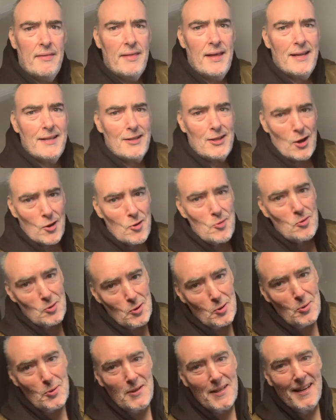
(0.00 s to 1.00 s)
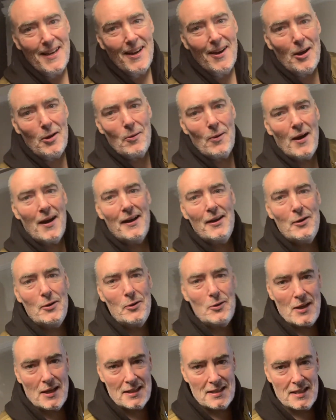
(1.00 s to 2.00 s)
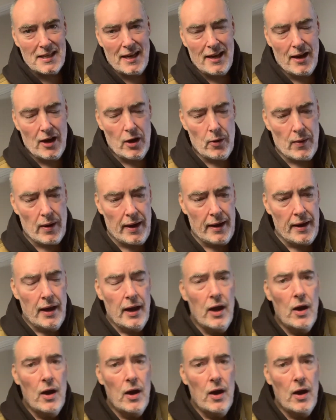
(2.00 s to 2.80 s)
that don't do DIY who does DIY.